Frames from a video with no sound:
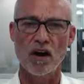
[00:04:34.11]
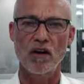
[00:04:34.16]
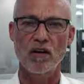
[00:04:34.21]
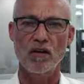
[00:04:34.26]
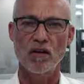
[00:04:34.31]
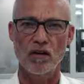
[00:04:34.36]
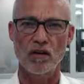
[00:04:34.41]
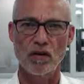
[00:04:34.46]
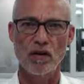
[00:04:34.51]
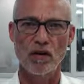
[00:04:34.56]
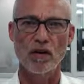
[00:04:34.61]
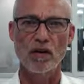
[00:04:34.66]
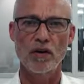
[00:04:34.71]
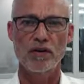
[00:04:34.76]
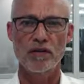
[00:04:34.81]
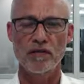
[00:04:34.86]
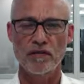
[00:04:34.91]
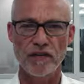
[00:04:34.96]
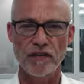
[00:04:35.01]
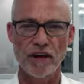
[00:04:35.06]
learn,
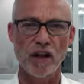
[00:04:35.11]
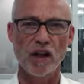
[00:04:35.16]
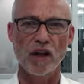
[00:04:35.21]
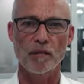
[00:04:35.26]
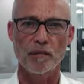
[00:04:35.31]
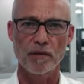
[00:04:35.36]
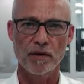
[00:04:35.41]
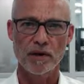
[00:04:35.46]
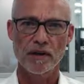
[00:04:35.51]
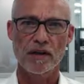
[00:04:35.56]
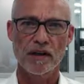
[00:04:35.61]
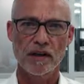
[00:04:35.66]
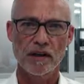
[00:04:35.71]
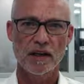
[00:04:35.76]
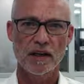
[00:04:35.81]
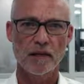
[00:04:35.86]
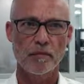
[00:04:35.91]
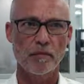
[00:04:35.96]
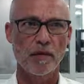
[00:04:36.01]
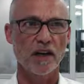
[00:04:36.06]
develop,
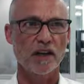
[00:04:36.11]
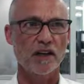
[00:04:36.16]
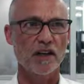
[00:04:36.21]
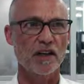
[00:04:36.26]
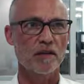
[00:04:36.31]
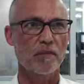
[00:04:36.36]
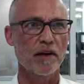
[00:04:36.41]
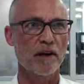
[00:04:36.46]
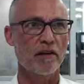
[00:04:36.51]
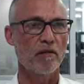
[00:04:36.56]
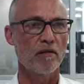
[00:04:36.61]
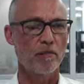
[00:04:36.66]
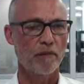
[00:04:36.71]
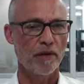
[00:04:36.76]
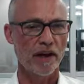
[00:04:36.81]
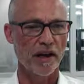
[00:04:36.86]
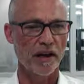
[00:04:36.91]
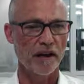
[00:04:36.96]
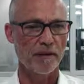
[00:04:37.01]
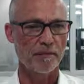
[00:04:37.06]
and make things better and better.